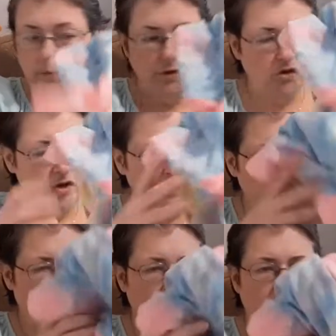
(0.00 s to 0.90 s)
I'm going to try
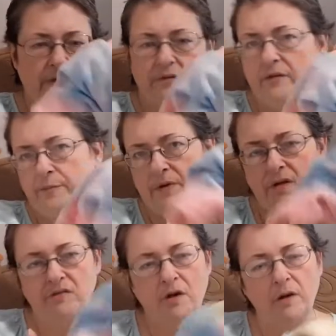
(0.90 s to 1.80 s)
these on in a minute. It was pretty.
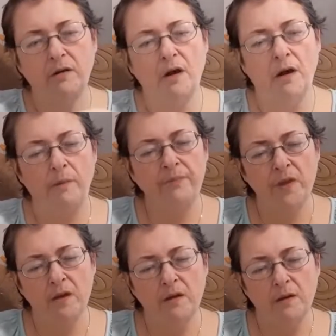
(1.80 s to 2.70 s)
It's got, um.
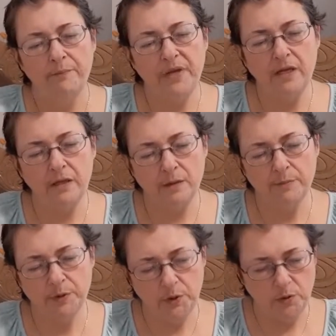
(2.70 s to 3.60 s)
pink and
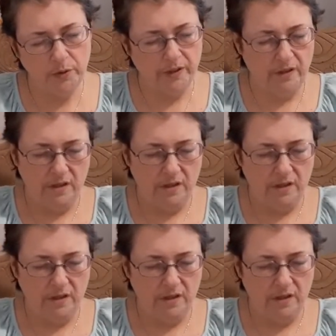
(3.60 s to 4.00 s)
blue and